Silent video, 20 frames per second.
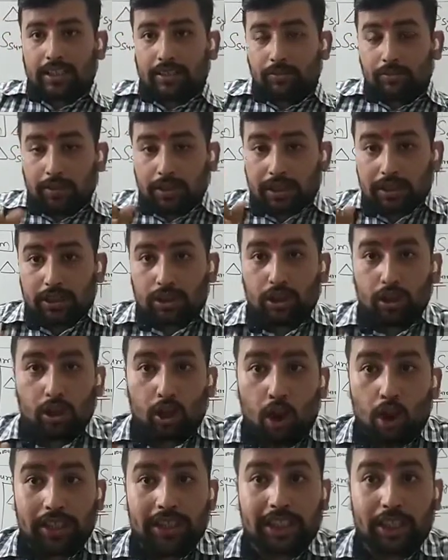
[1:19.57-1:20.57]
which is
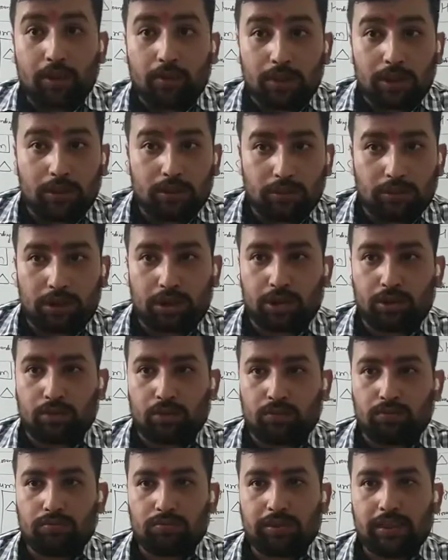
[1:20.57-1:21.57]
not equal to 0,
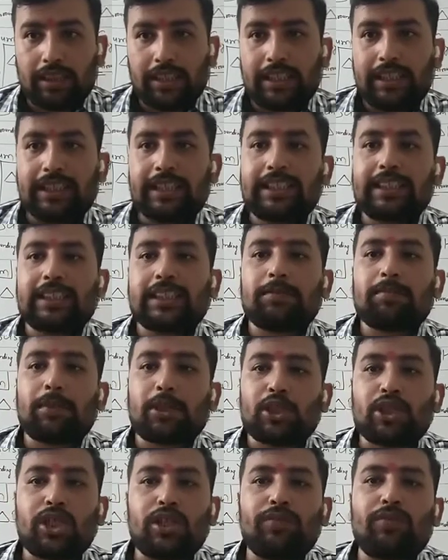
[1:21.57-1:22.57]
it is
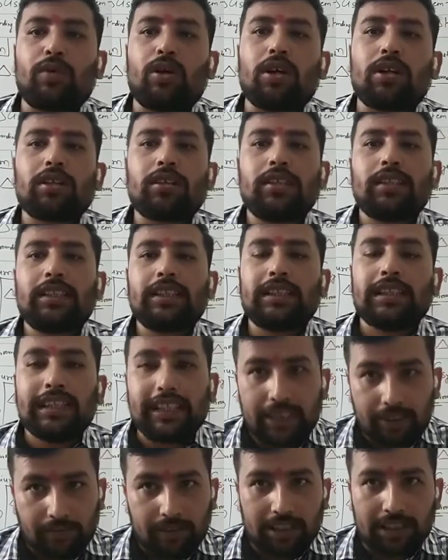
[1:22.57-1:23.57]
especially for
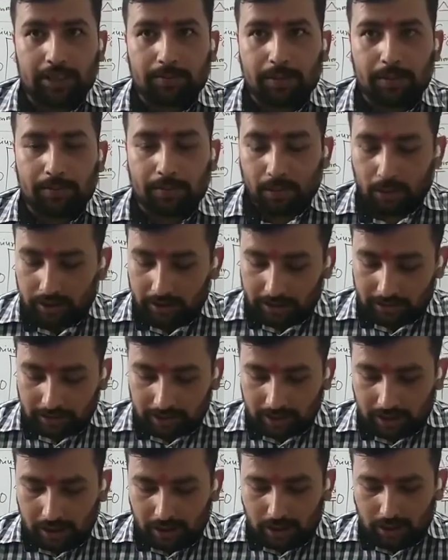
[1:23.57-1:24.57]
irreversible process.
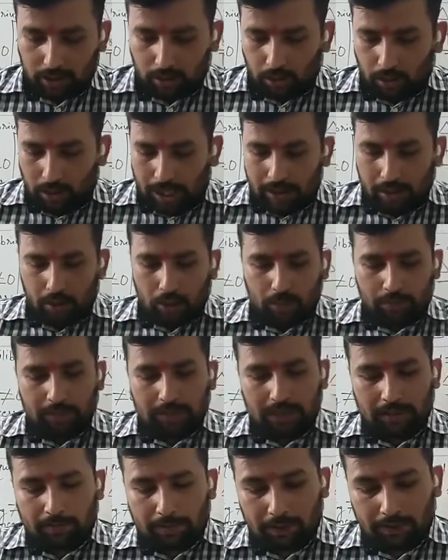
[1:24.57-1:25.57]
So I hope in
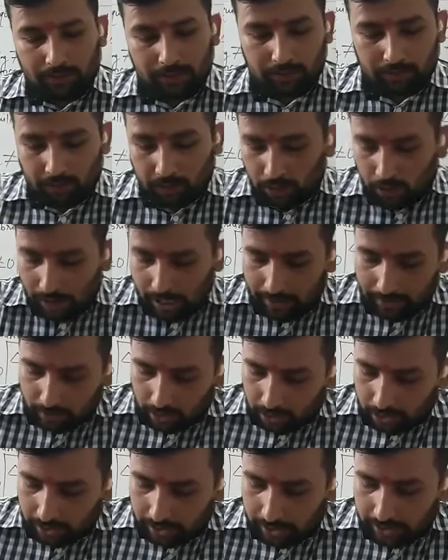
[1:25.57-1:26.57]
the previous video I have
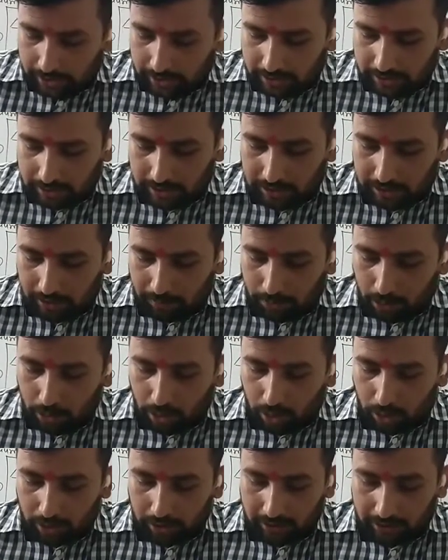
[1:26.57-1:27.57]
already discussed about
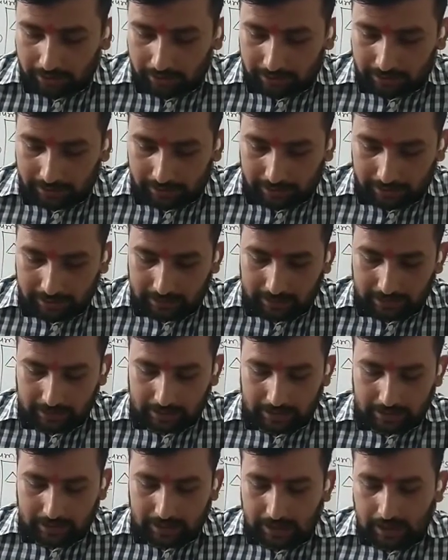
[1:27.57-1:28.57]
all these things,
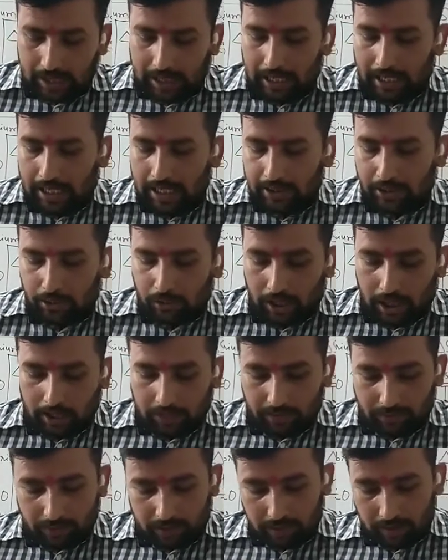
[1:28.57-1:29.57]
and you
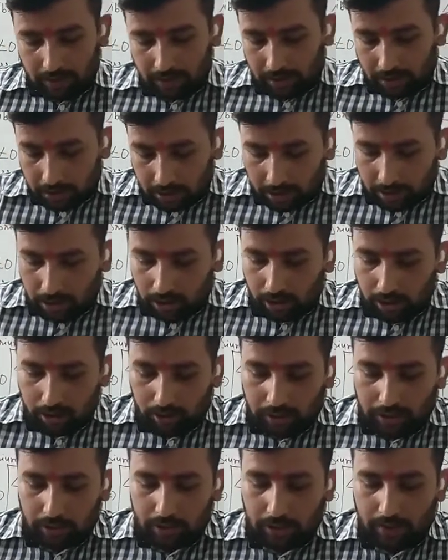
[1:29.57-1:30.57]
have heard
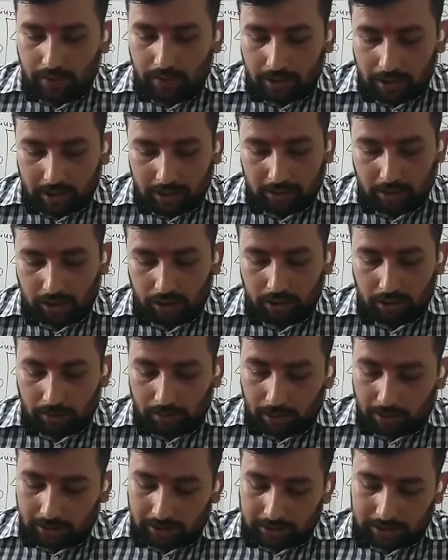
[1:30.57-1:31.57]
also and you have learned also
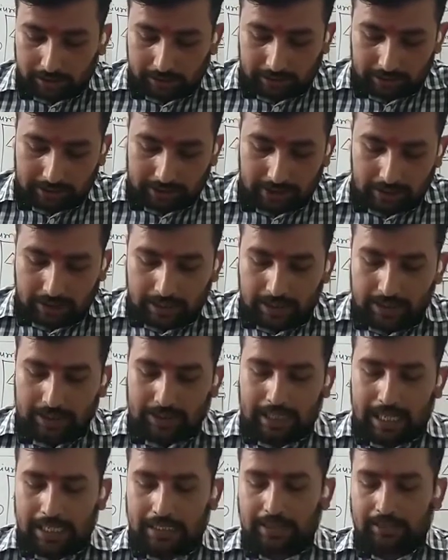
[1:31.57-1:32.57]
about these things,
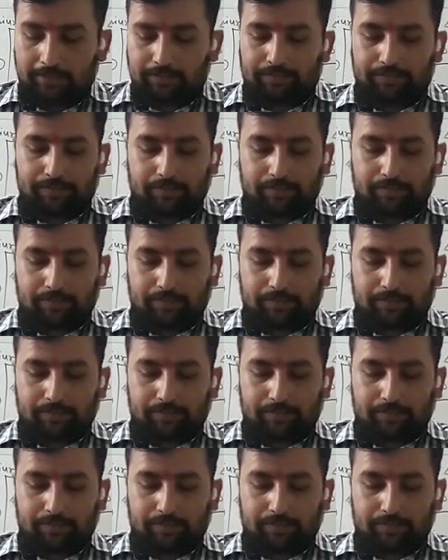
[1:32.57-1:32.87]
that